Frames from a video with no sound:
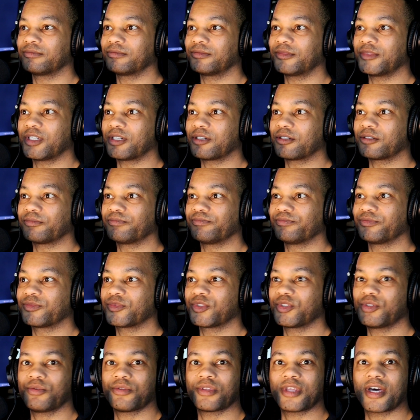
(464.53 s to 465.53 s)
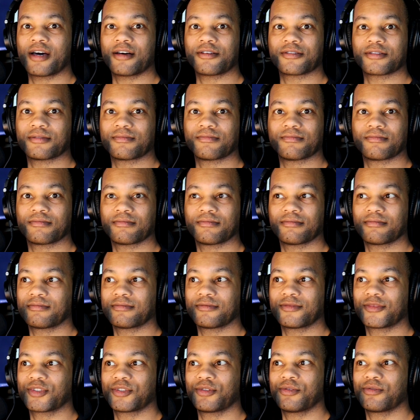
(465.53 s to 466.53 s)
you know, two thousand
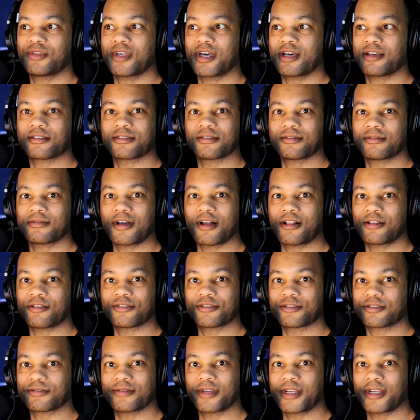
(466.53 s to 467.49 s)
two thousand dollars